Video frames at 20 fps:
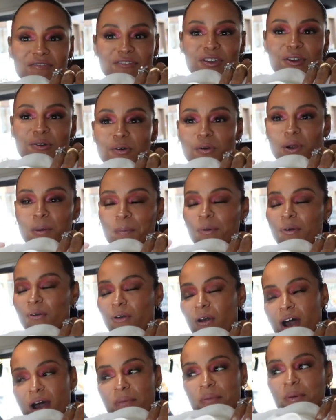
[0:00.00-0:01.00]
of you who are
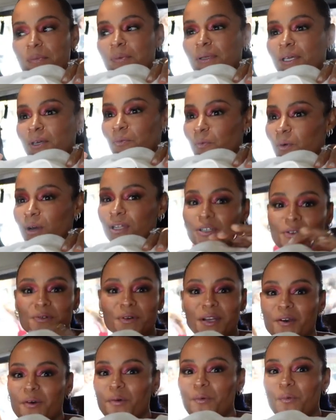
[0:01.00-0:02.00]
probably
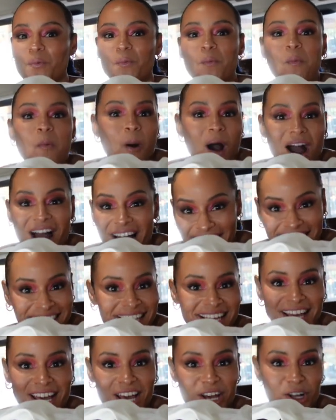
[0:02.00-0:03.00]
wondering why
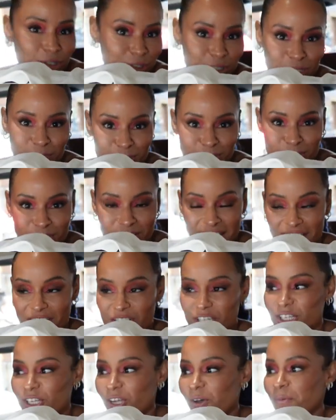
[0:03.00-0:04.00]
the hell do you
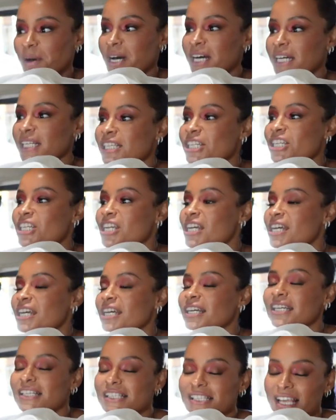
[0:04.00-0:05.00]
change so much,
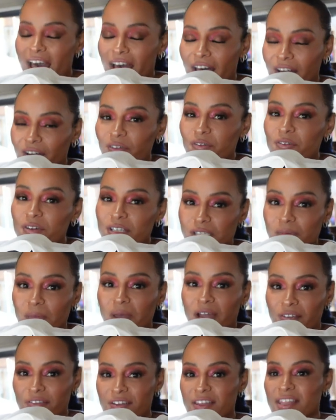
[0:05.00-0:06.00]
it's out of
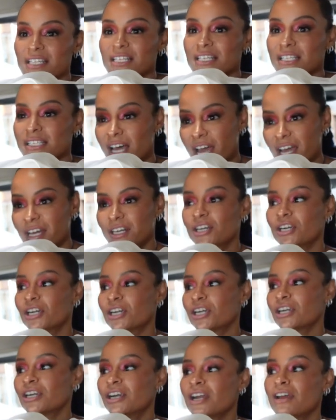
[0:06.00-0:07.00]
respect for the
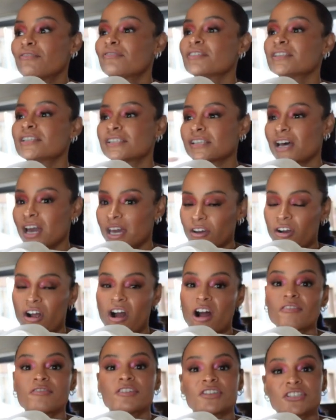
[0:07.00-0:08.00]
designer. If a designer
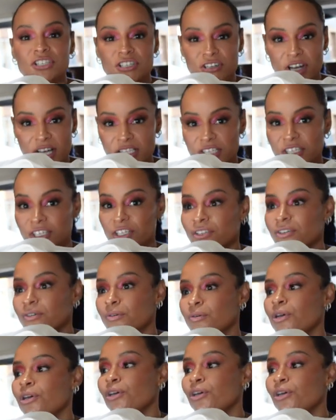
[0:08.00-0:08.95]
offers to dress you,